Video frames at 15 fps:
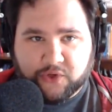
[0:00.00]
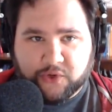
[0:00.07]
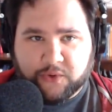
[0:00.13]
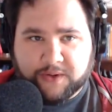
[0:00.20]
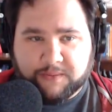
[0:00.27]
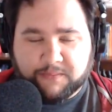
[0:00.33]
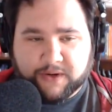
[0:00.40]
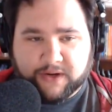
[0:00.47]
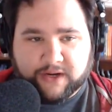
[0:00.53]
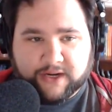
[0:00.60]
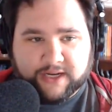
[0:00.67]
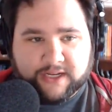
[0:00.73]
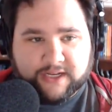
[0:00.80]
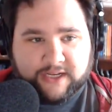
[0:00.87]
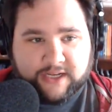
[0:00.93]

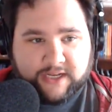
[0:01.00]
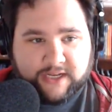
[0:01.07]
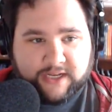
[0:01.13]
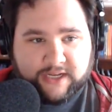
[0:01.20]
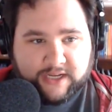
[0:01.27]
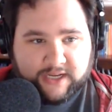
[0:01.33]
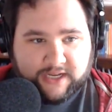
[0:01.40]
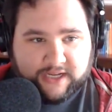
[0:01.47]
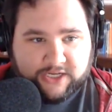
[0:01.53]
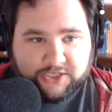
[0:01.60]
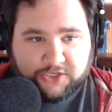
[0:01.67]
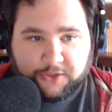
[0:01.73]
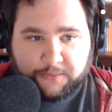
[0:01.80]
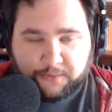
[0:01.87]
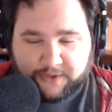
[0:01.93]
Gutenberg
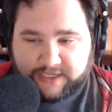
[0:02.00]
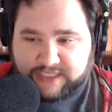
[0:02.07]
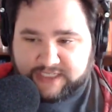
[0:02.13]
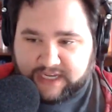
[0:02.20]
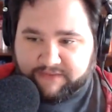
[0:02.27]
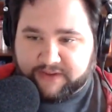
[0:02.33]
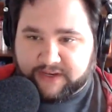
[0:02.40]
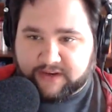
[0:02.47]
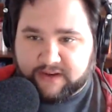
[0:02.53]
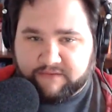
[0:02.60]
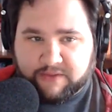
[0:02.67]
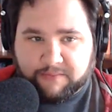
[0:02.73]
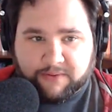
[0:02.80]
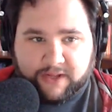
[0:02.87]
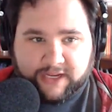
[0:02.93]
2.7
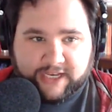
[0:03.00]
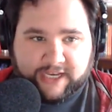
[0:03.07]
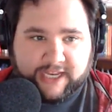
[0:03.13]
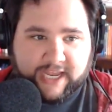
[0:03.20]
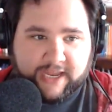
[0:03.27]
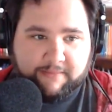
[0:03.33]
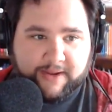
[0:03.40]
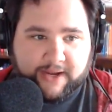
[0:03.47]
of the plugin came